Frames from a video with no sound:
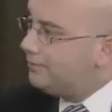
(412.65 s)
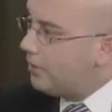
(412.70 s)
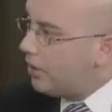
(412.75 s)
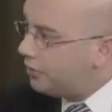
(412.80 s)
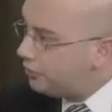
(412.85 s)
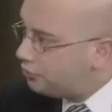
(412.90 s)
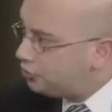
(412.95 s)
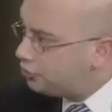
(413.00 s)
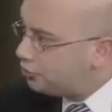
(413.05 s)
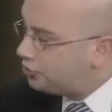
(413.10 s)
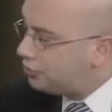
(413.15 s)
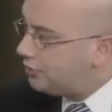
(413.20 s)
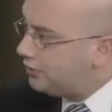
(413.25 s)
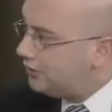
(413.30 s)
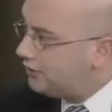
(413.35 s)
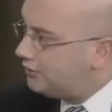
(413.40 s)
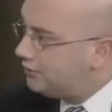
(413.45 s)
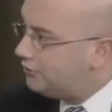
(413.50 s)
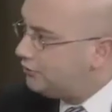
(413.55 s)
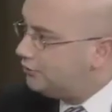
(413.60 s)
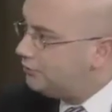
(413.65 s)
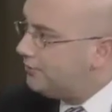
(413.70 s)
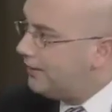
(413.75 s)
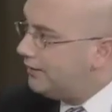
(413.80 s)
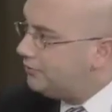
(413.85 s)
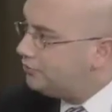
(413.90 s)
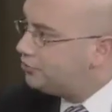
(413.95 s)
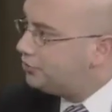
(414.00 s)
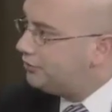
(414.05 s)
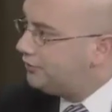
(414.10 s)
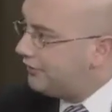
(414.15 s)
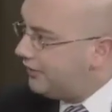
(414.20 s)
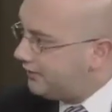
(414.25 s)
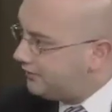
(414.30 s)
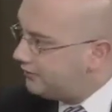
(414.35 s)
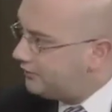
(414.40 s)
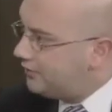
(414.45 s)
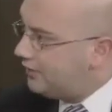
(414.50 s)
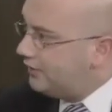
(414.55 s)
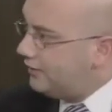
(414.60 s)
March, uh, you mentioned
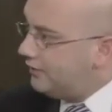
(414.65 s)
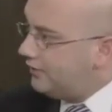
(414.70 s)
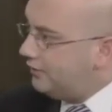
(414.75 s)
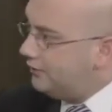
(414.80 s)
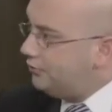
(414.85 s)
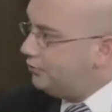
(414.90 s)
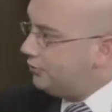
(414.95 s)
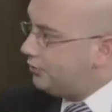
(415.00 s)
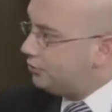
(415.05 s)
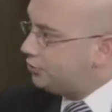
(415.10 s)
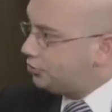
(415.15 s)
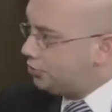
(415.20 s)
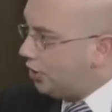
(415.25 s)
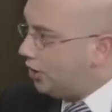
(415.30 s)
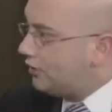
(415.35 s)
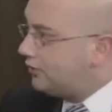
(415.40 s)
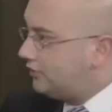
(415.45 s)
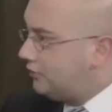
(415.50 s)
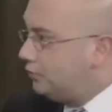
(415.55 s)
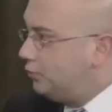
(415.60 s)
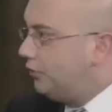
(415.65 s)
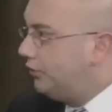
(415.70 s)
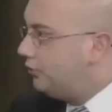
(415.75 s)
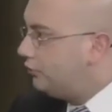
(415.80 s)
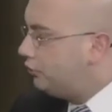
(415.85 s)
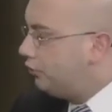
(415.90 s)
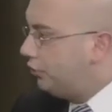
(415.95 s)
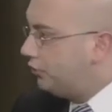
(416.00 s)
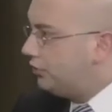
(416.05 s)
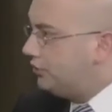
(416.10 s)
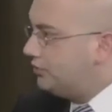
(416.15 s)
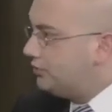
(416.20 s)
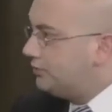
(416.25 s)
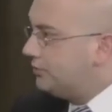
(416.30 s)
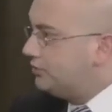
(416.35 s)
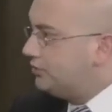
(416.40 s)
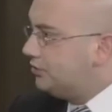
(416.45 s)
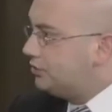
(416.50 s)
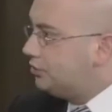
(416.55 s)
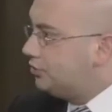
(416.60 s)
that you were shocked with Turkey's
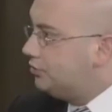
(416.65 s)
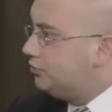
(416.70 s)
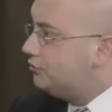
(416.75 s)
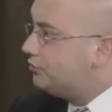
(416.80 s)
position.